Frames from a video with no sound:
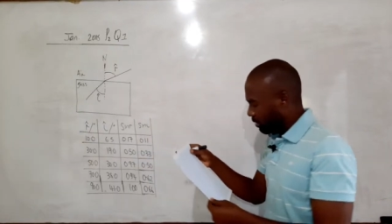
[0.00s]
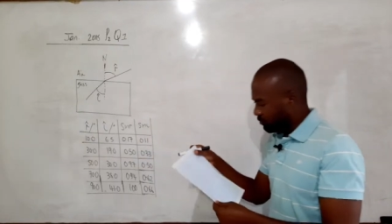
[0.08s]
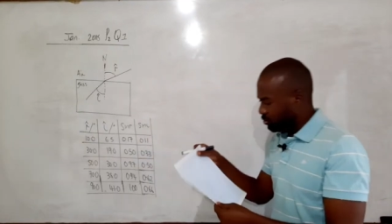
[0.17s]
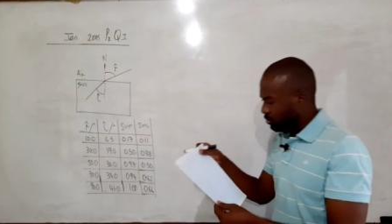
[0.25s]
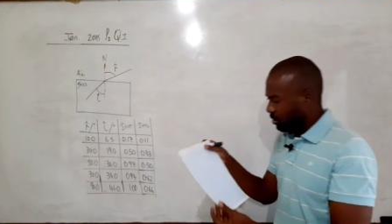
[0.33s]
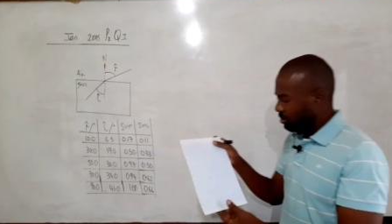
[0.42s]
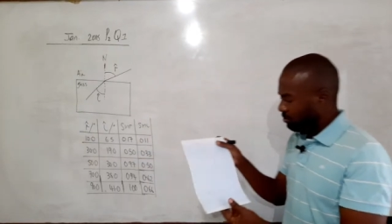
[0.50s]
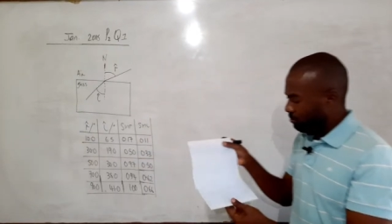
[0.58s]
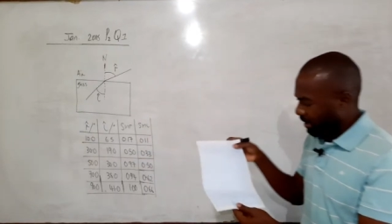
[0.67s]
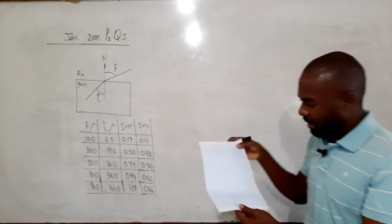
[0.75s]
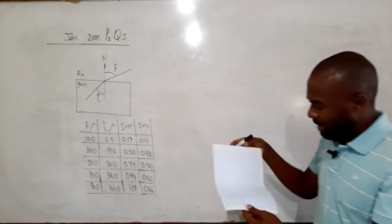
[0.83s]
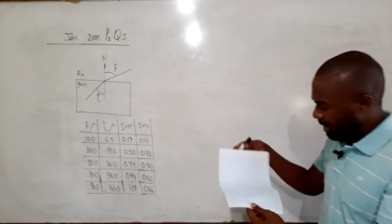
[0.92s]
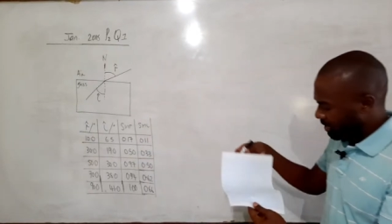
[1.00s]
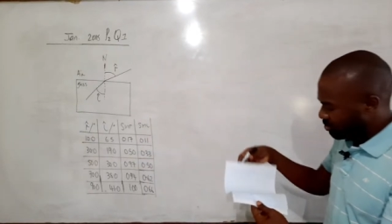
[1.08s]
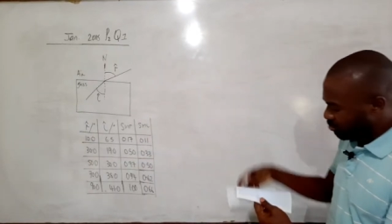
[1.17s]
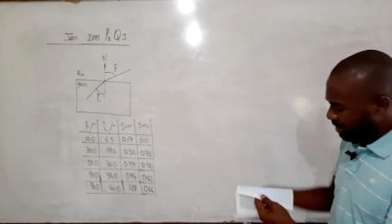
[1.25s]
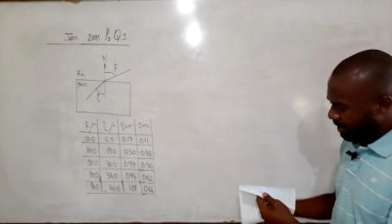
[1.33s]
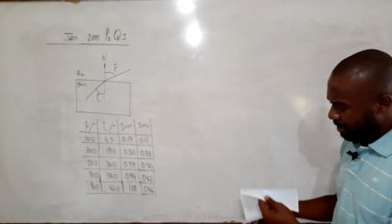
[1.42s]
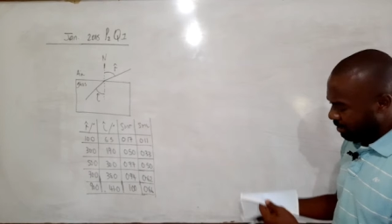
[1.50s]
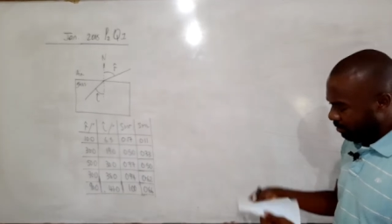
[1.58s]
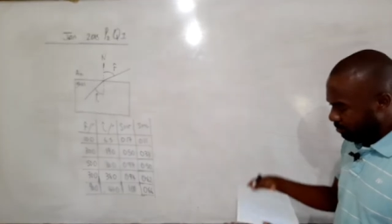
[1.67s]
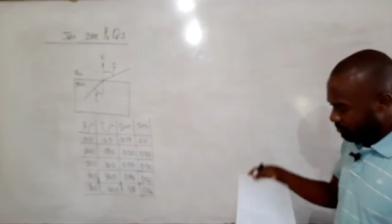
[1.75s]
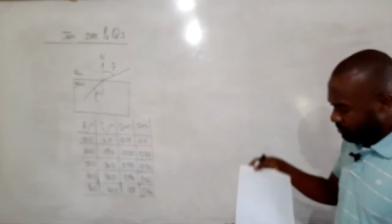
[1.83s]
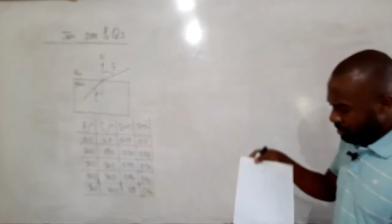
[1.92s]
have drawn my large
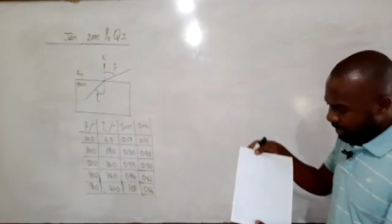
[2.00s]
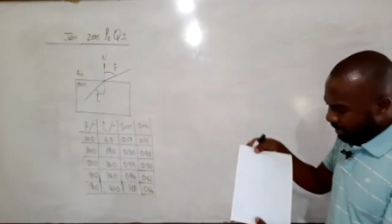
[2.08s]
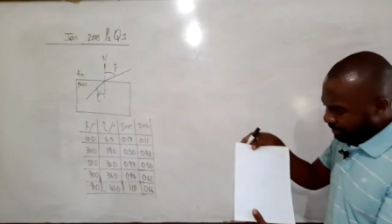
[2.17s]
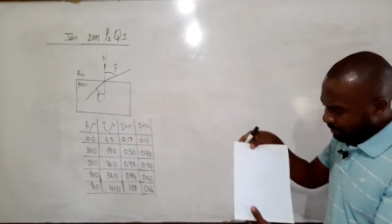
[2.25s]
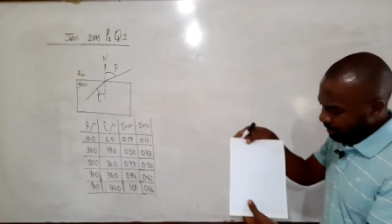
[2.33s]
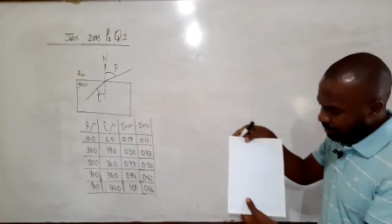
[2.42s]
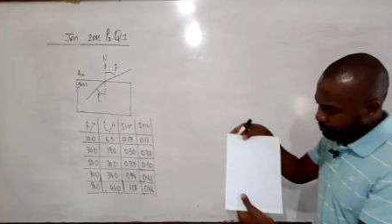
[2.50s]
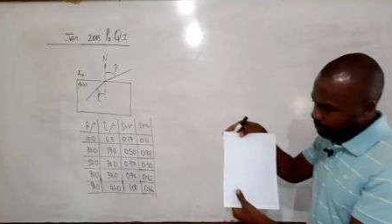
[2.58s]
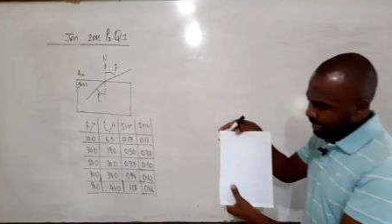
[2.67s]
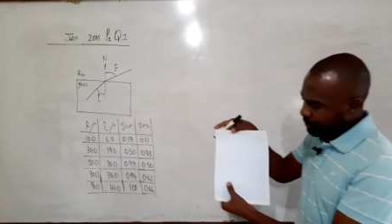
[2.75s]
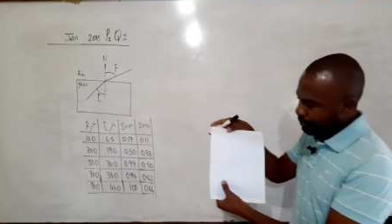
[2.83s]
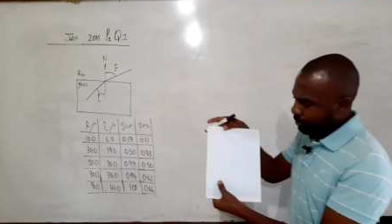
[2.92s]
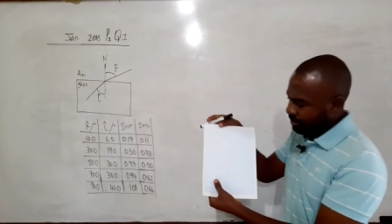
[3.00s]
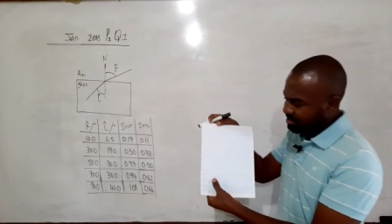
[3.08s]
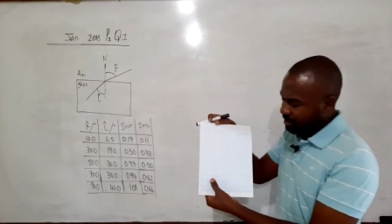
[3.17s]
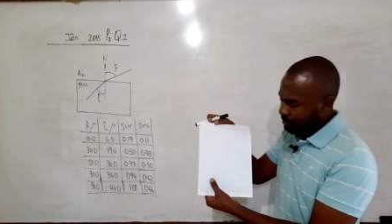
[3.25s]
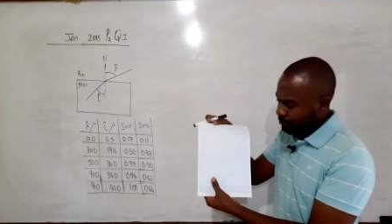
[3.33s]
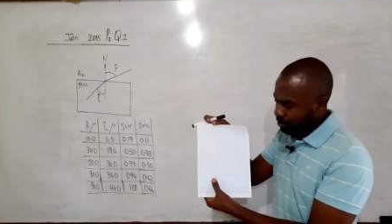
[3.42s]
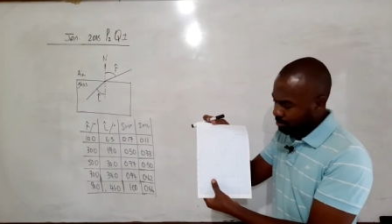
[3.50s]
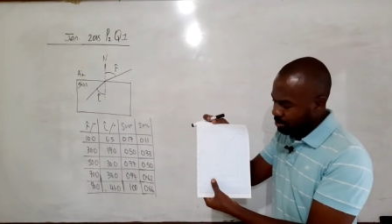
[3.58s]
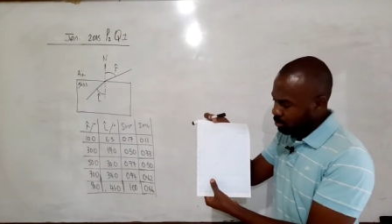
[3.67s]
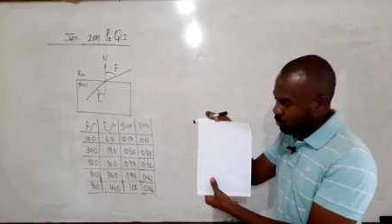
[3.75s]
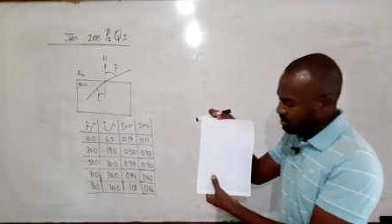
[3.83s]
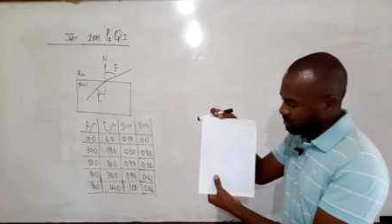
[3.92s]
triangle and labeled my points that I'm going to be
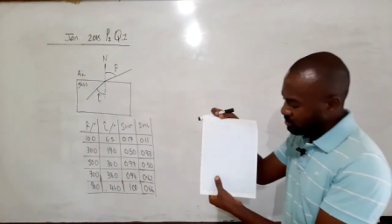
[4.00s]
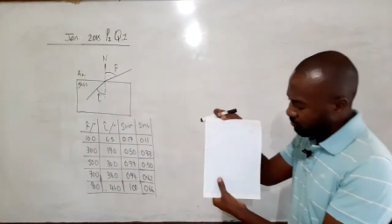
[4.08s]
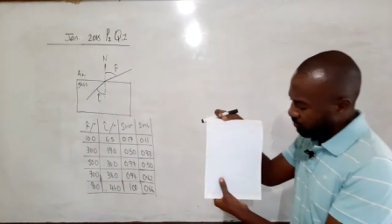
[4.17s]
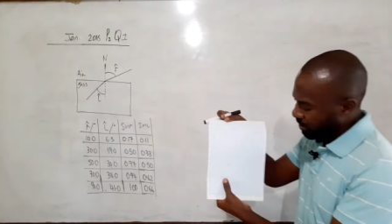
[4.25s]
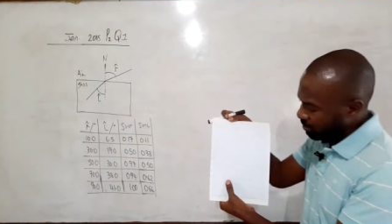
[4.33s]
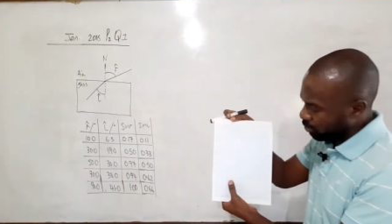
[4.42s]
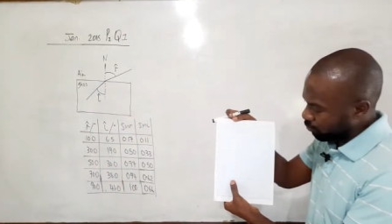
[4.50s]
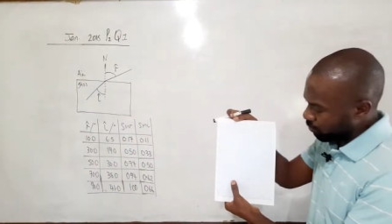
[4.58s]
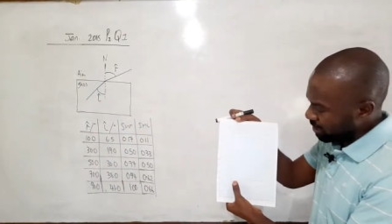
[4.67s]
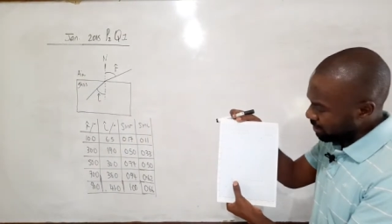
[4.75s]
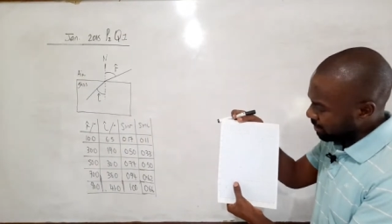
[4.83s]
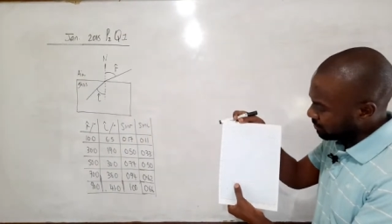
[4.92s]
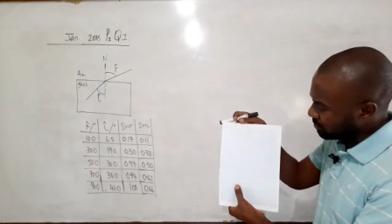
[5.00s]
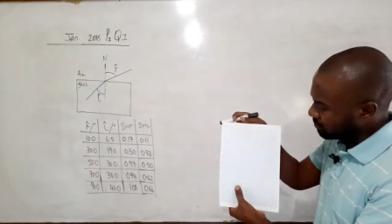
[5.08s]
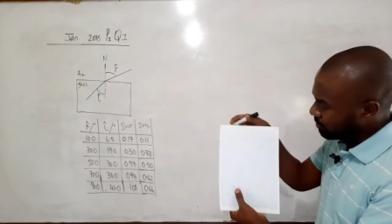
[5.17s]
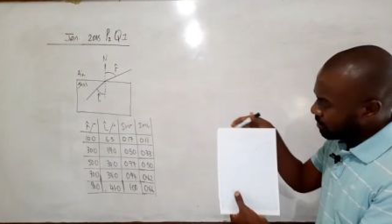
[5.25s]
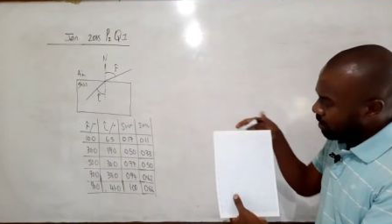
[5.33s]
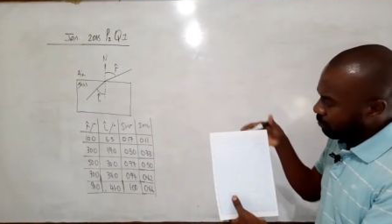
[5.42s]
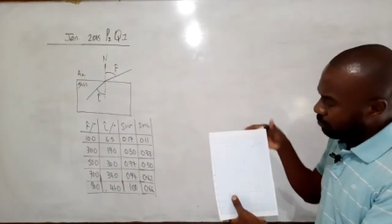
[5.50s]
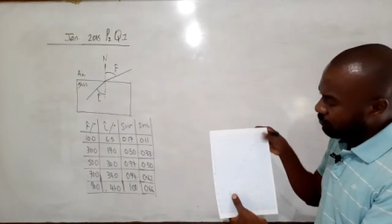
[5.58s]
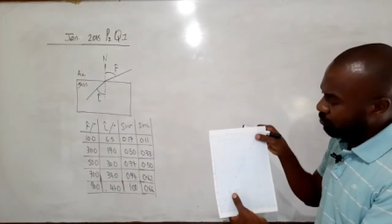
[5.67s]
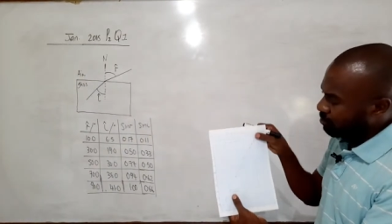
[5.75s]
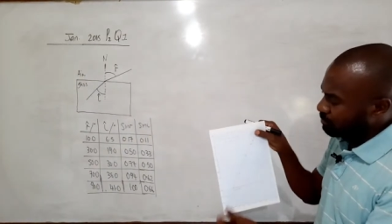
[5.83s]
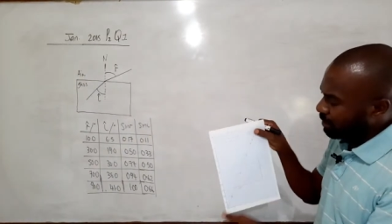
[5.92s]
using to find the gradient. And of
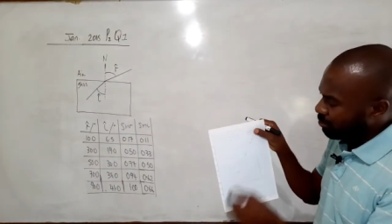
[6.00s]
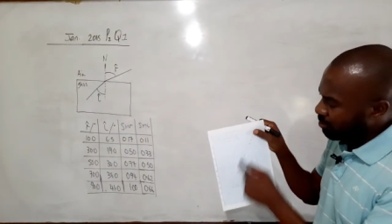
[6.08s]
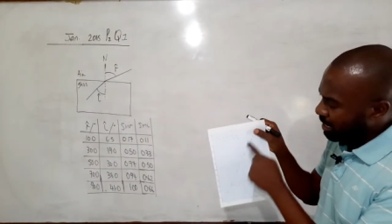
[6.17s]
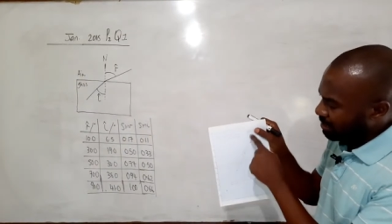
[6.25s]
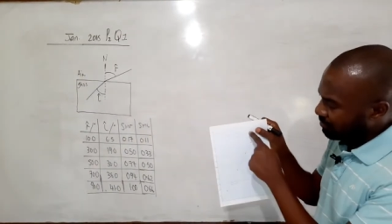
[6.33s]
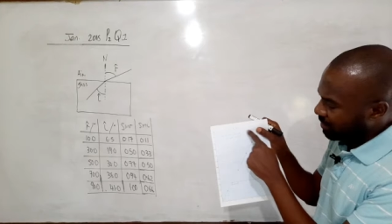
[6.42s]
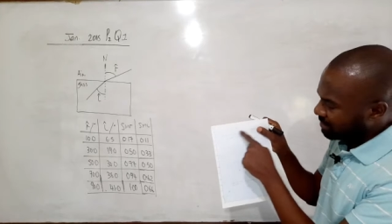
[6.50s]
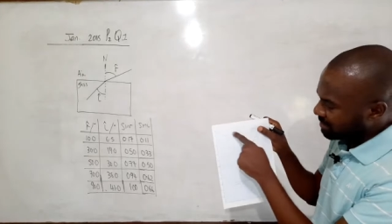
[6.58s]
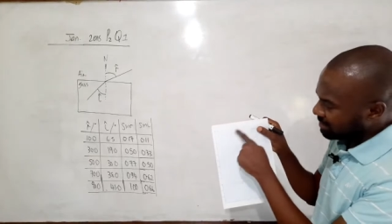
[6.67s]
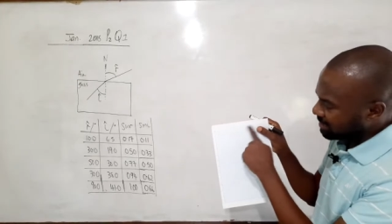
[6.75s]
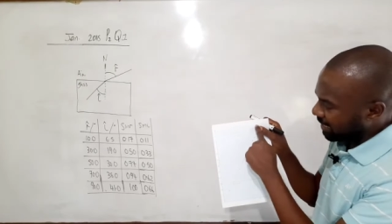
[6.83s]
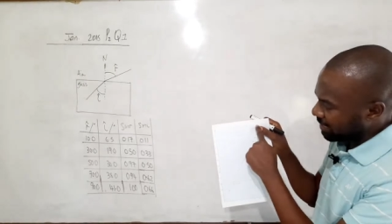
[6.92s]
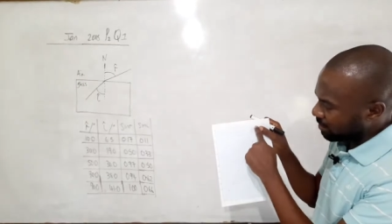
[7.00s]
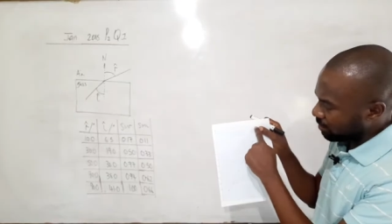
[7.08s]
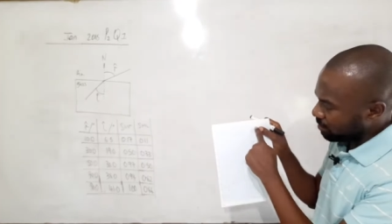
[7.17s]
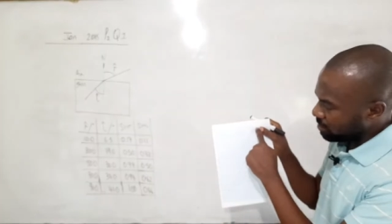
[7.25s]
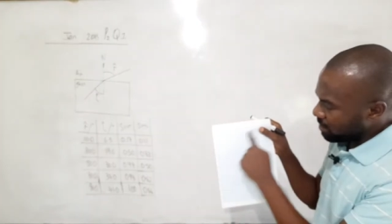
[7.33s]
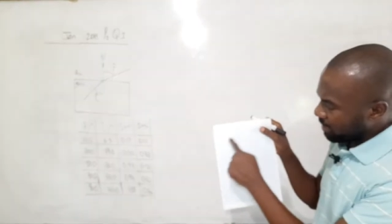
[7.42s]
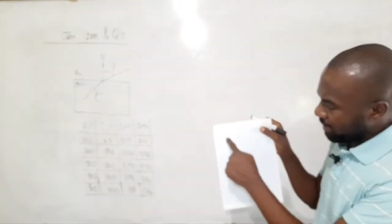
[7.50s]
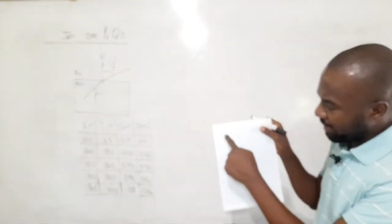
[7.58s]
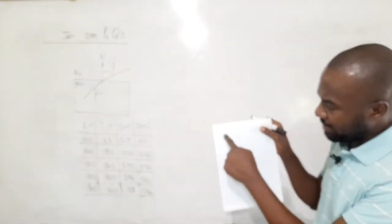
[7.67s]
course my graph has a title, I